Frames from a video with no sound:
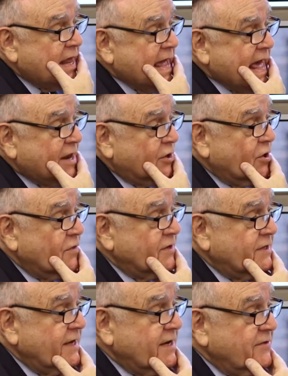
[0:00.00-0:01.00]
I had to go to
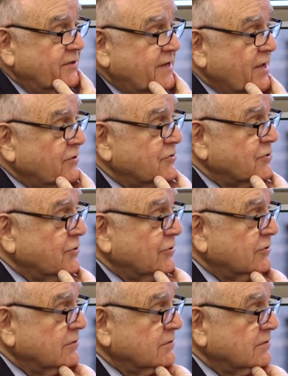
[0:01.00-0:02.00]
the dean of the dental school
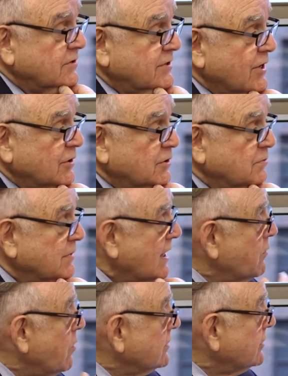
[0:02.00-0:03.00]
to tell him that
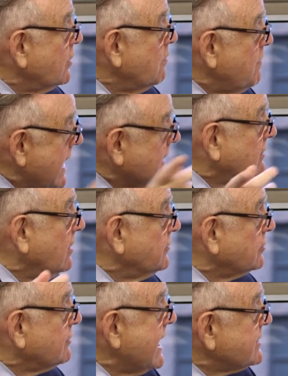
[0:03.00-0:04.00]
I wanted to go back to
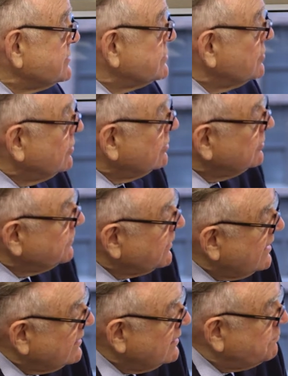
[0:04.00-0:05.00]
undergraduate school.
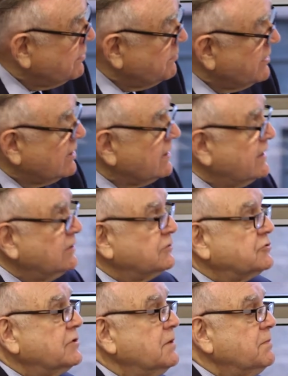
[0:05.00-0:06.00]
And he put me on a
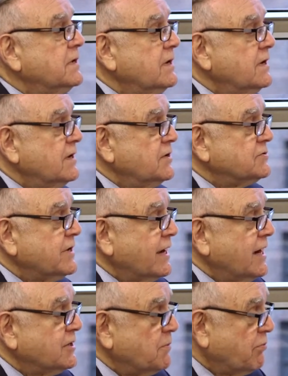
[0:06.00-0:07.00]
guilt trip
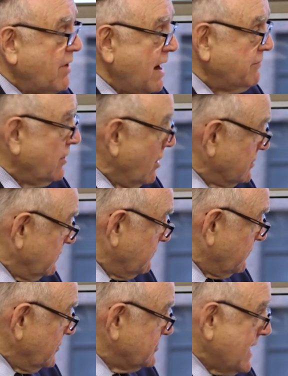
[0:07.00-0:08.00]
saying I deprived the
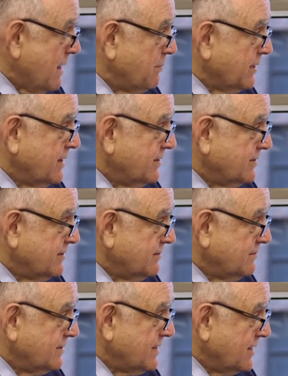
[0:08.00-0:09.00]
101st applicant
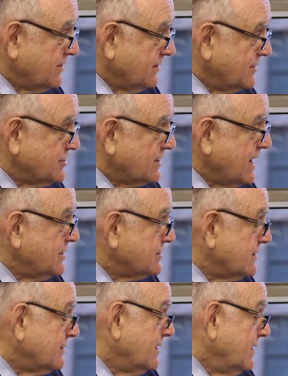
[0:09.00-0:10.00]
of the dental
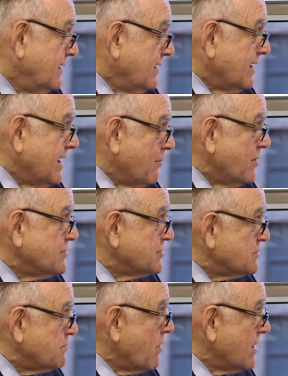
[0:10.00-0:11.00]
education. I
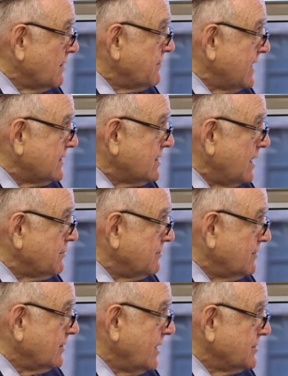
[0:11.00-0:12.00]
wasn't smart enough at that time to
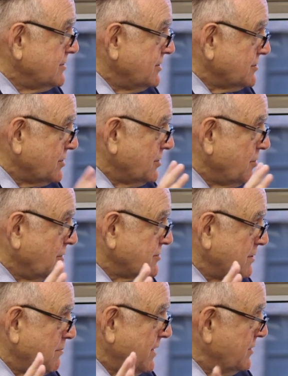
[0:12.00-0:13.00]
realize you just could call
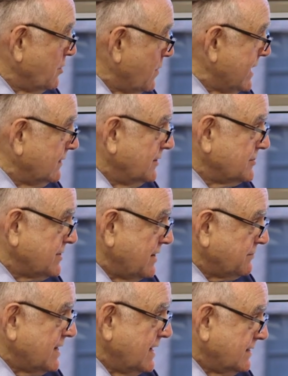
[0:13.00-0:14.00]
somebody in the wait list
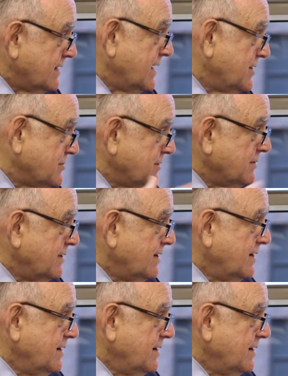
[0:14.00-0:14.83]
after eight days and